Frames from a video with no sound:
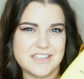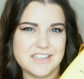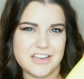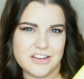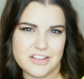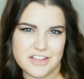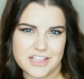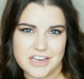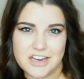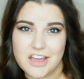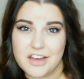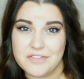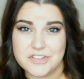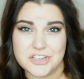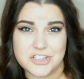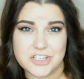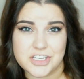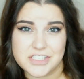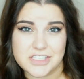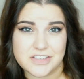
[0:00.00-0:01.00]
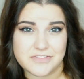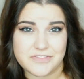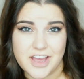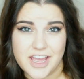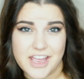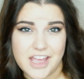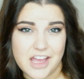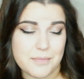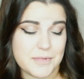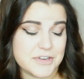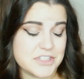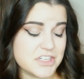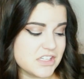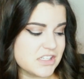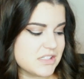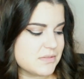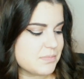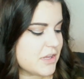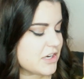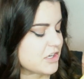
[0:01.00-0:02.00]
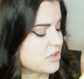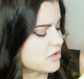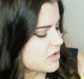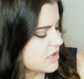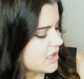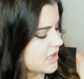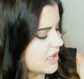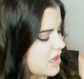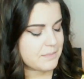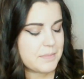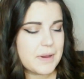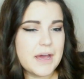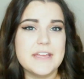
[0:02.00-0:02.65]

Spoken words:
nearly enough to justify how much I spent on it,